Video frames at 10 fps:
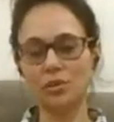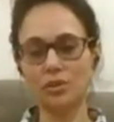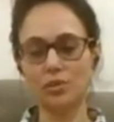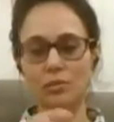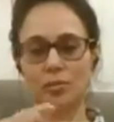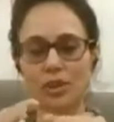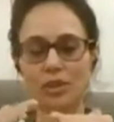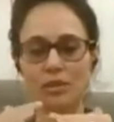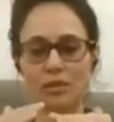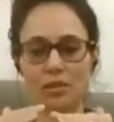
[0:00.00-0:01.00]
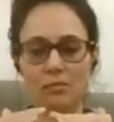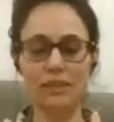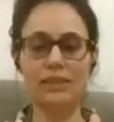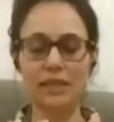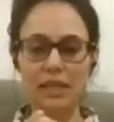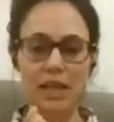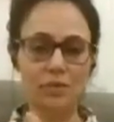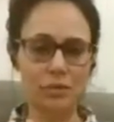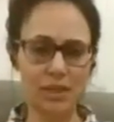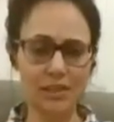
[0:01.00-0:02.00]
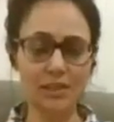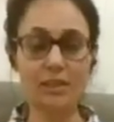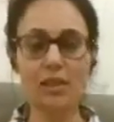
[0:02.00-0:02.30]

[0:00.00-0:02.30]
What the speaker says: you to be completely hydrated.